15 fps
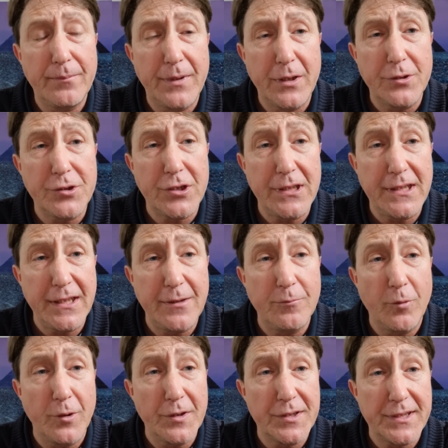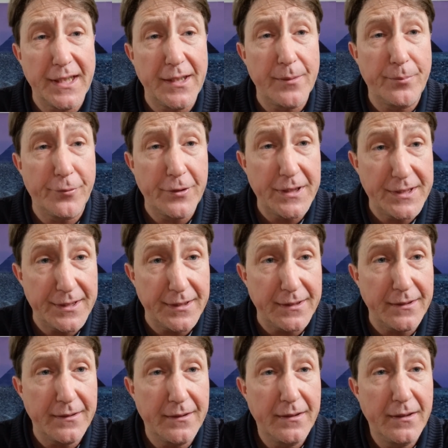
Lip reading: because she didn't want to set a precedent